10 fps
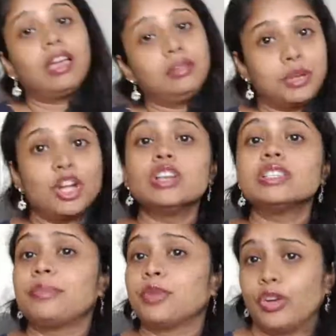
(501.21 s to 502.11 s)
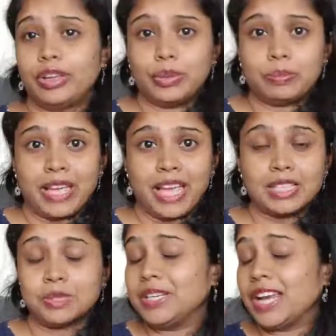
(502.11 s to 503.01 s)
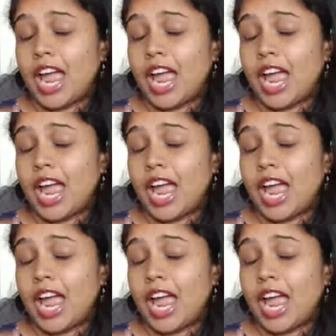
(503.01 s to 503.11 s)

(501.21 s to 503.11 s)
And because I'm going with my husband,